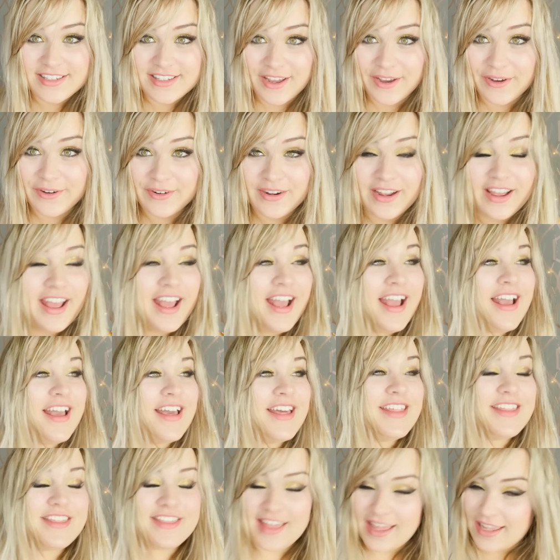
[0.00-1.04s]
So
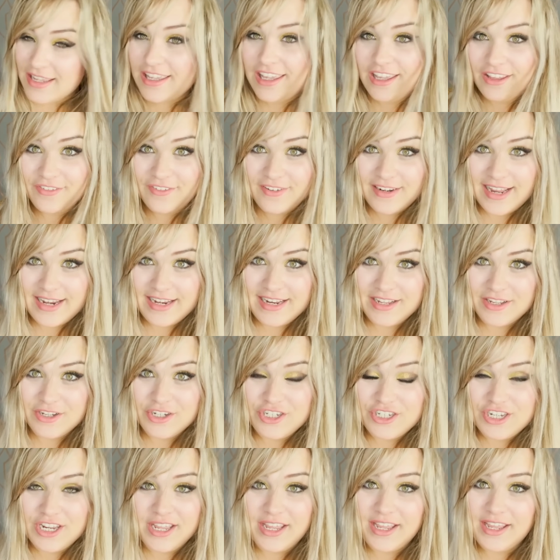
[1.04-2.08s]
thank you for letting
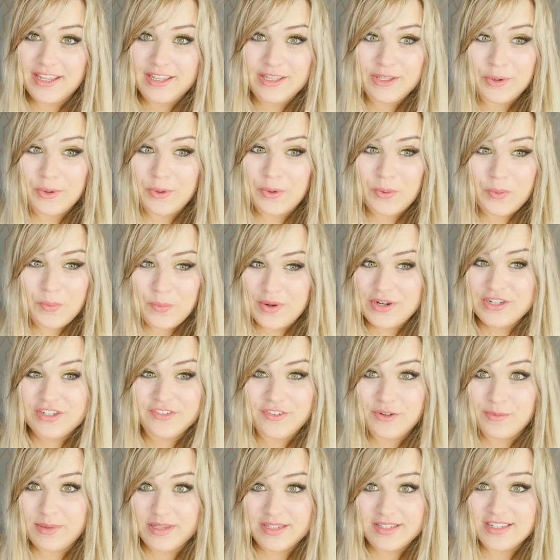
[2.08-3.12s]
us share your
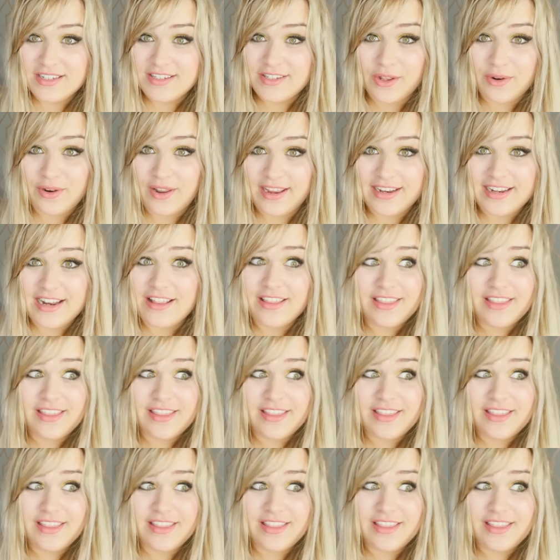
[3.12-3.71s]
wonderful business online.